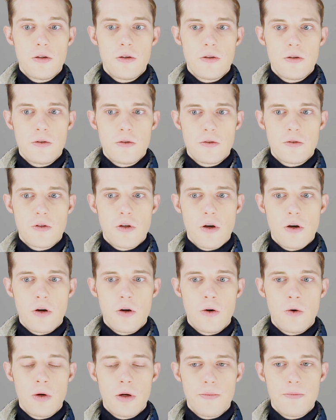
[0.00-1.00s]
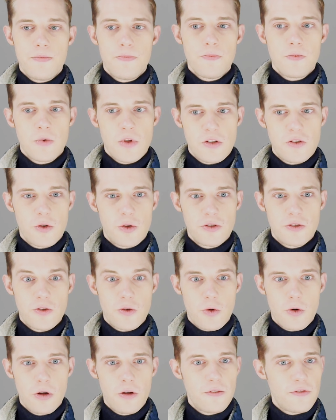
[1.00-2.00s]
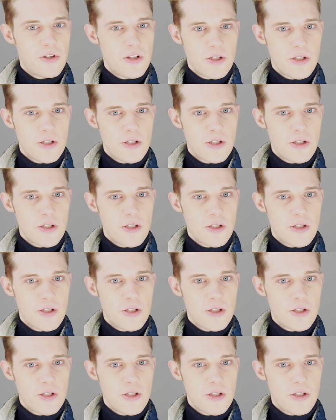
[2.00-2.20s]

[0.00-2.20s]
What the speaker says: So the tutorial of this